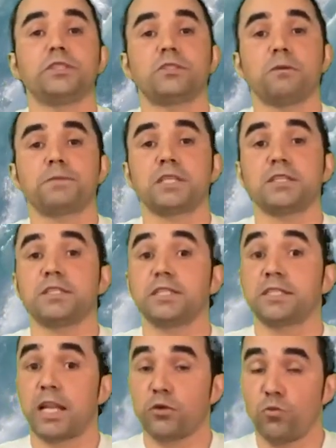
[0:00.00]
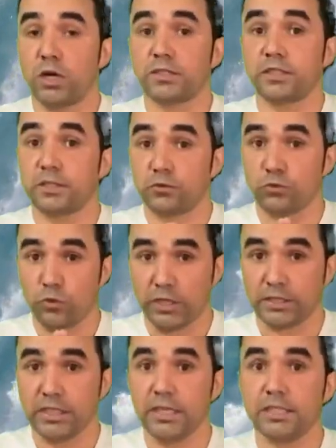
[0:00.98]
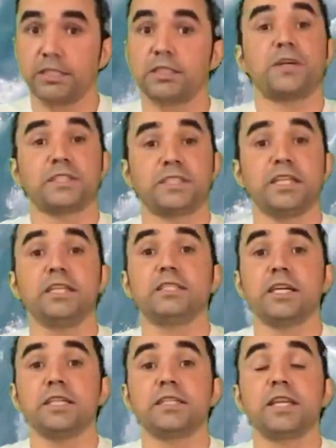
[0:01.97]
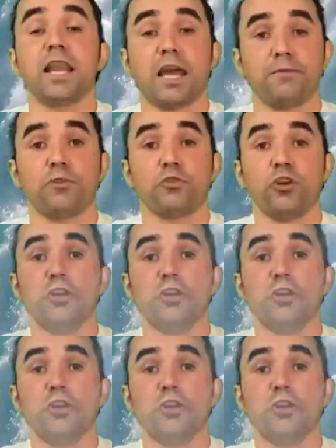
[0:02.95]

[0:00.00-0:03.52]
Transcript: substances like water to exist, facilitated life on